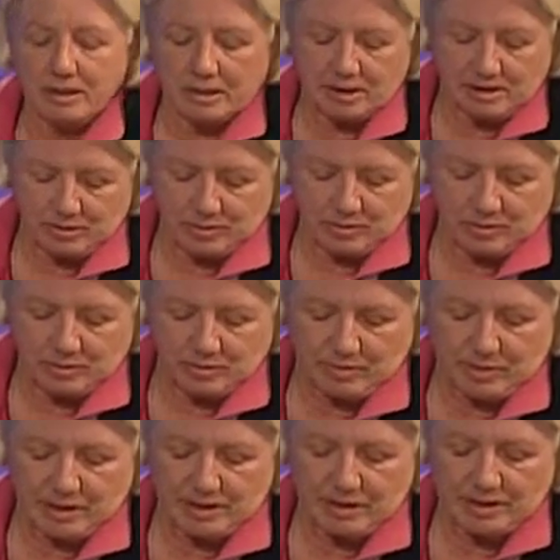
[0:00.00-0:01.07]
uh,
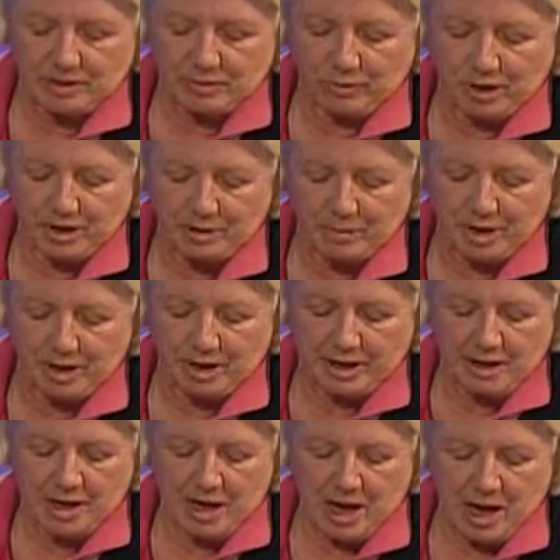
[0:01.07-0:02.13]
who is a friend of mine,